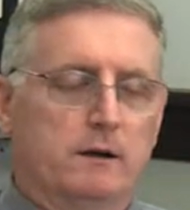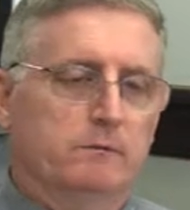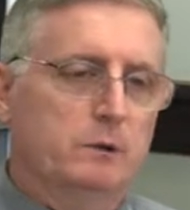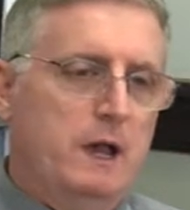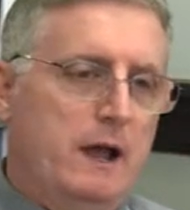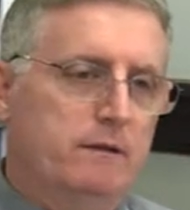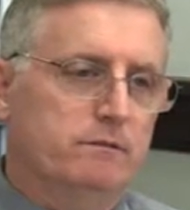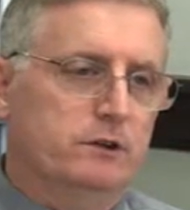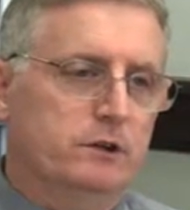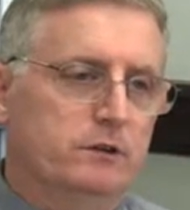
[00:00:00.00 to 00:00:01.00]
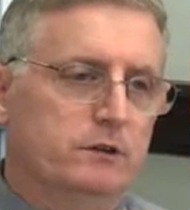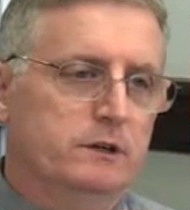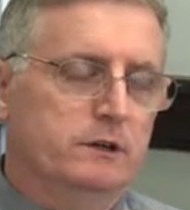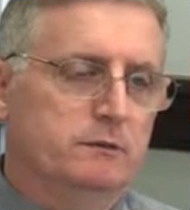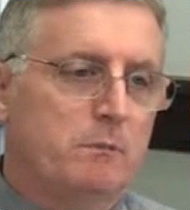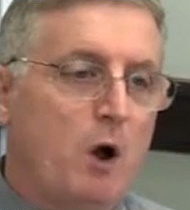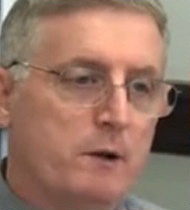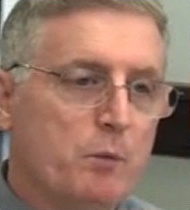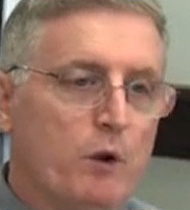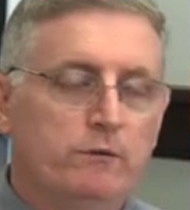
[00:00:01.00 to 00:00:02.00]
We have the
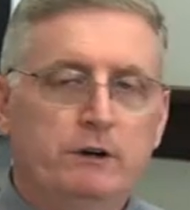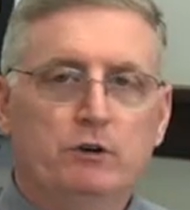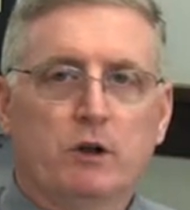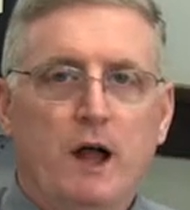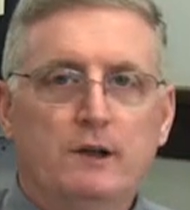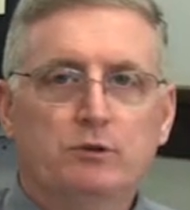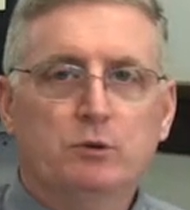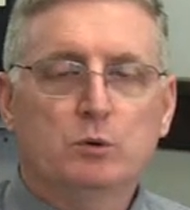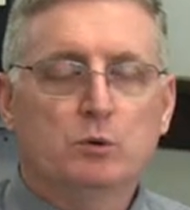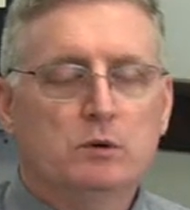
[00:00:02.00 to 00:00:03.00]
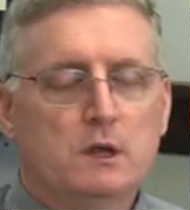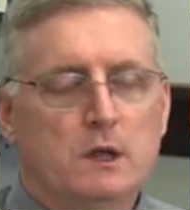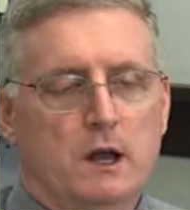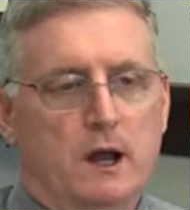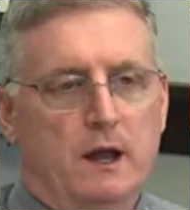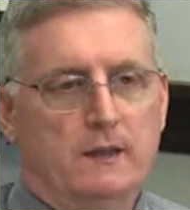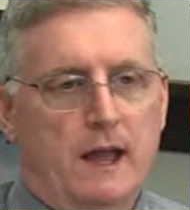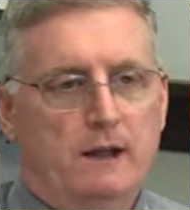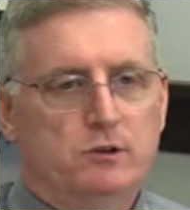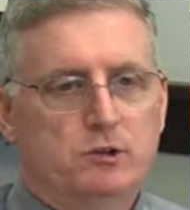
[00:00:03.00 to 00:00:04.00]
Monomoy Regional High School
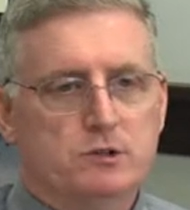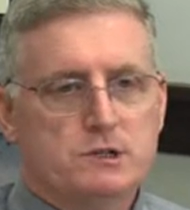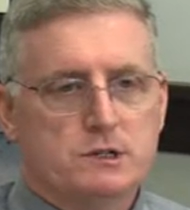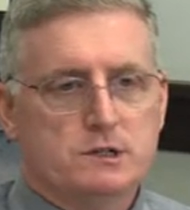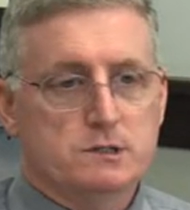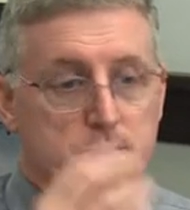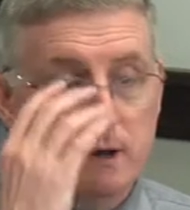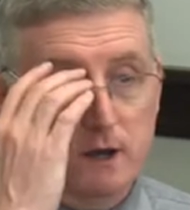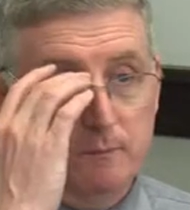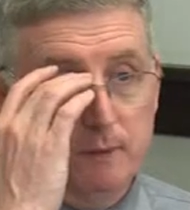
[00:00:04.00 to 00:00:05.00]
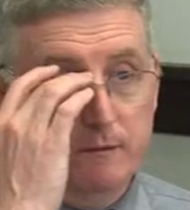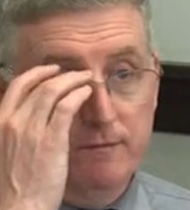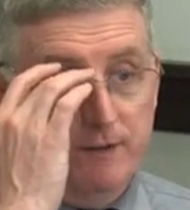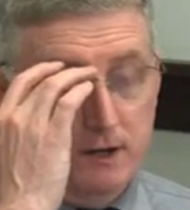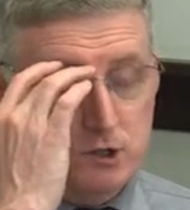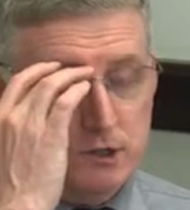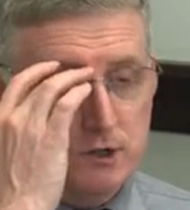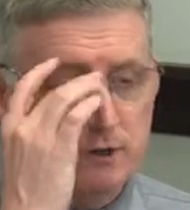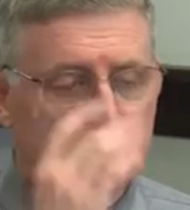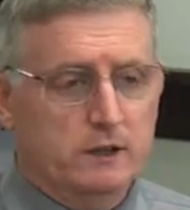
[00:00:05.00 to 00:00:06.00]
that just has been finished
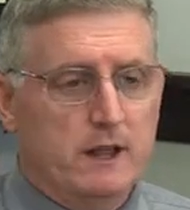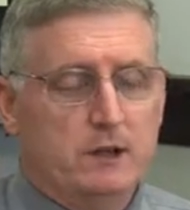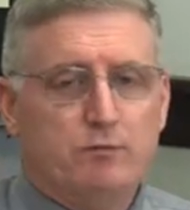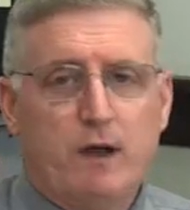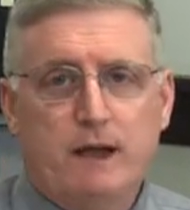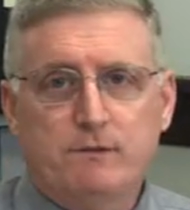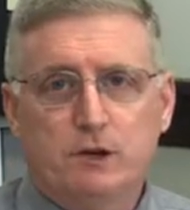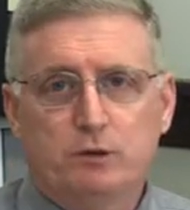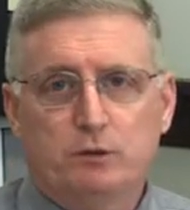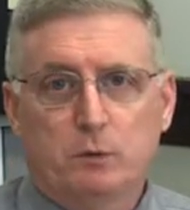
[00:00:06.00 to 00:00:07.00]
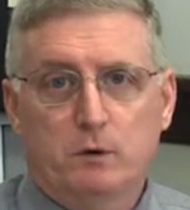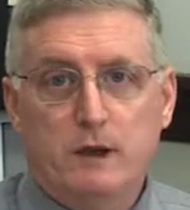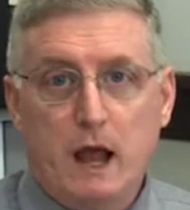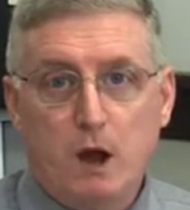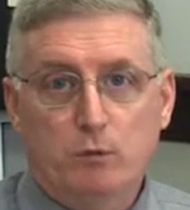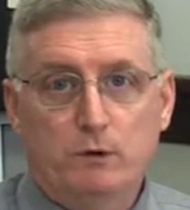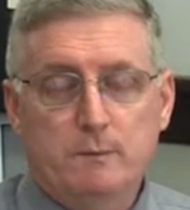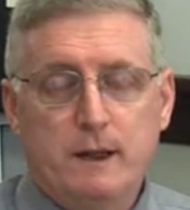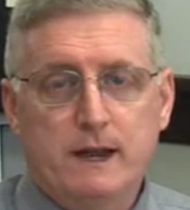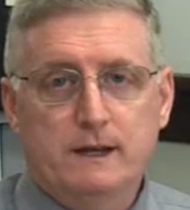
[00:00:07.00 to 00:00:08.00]
during the last 5 years, and we're now
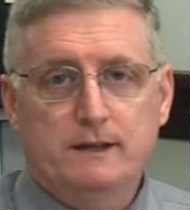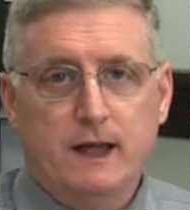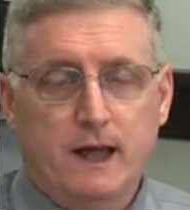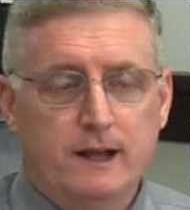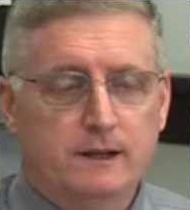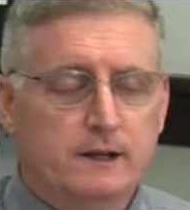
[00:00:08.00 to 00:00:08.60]
repaying that.